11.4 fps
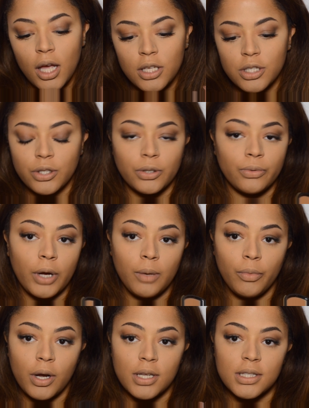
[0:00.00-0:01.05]
So when
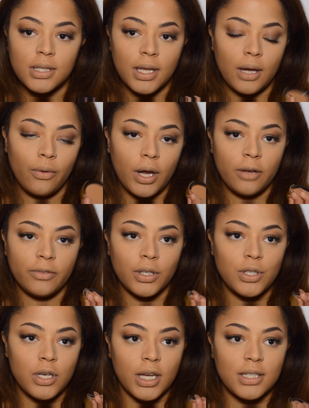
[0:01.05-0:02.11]
bronzing, one of the
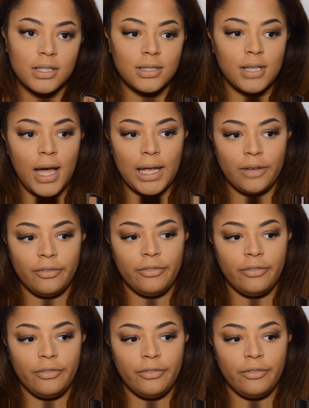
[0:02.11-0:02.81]
tricks I